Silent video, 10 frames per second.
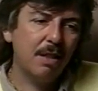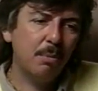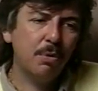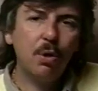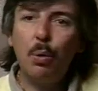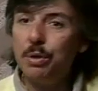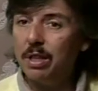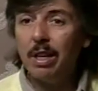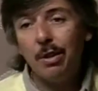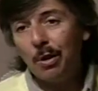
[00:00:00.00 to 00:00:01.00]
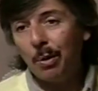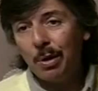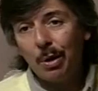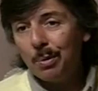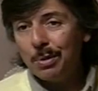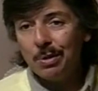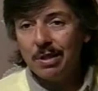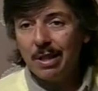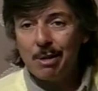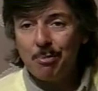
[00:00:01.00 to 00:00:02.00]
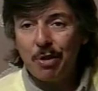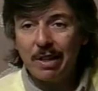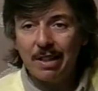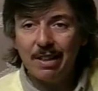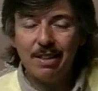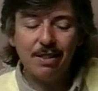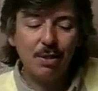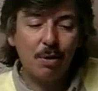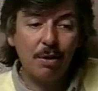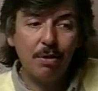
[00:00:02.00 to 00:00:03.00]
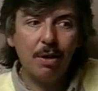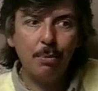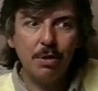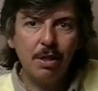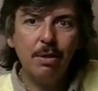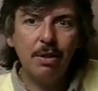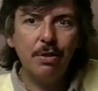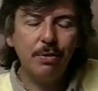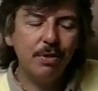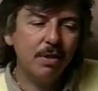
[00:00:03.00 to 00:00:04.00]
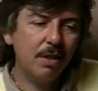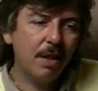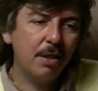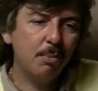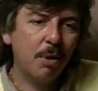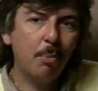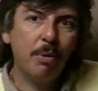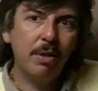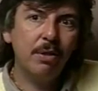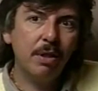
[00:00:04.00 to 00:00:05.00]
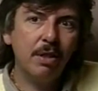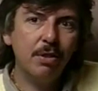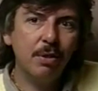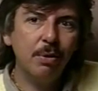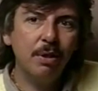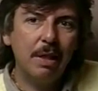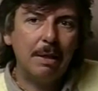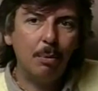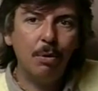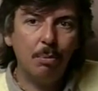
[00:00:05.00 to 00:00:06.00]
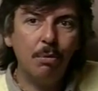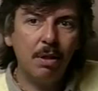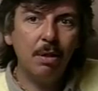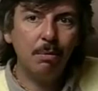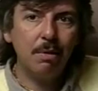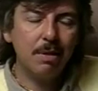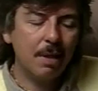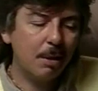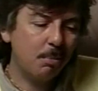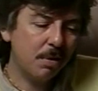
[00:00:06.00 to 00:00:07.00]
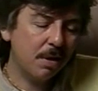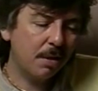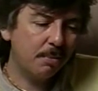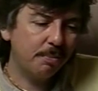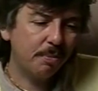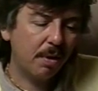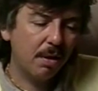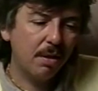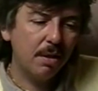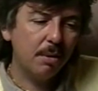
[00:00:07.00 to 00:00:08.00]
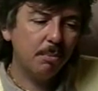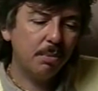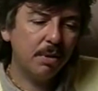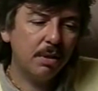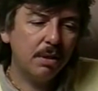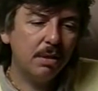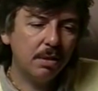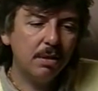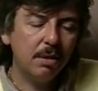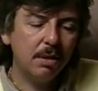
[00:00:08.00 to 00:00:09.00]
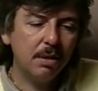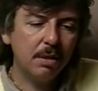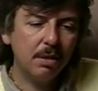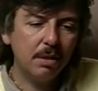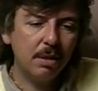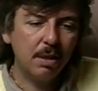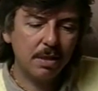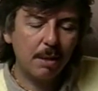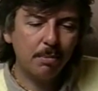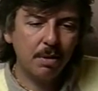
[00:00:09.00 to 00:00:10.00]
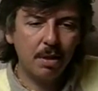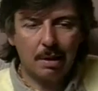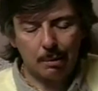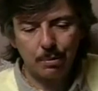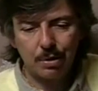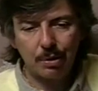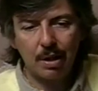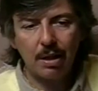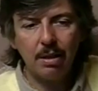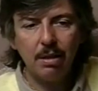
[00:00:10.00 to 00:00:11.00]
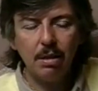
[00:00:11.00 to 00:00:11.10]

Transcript: He was always there though, he always used to come regularly. So I thought I was a little nervous in case Prabhupada took issue with me that we were selling prasadam. But he accepted that that was okay.